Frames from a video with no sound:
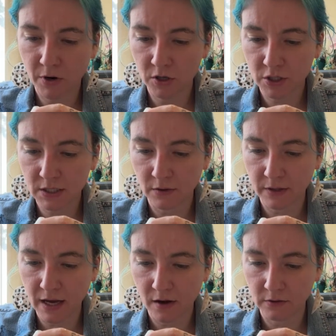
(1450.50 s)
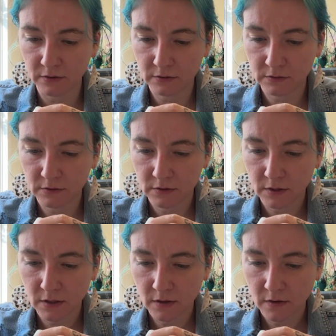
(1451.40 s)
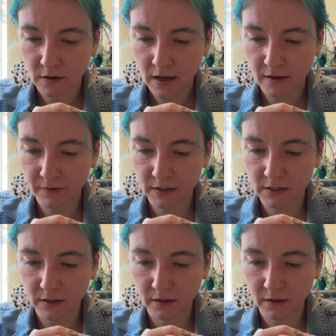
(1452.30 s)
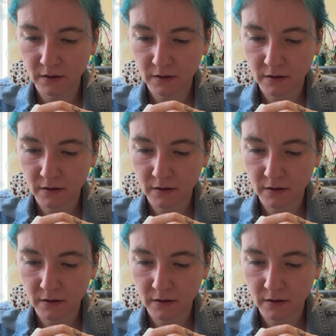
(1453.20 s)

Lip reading: purchase it without having to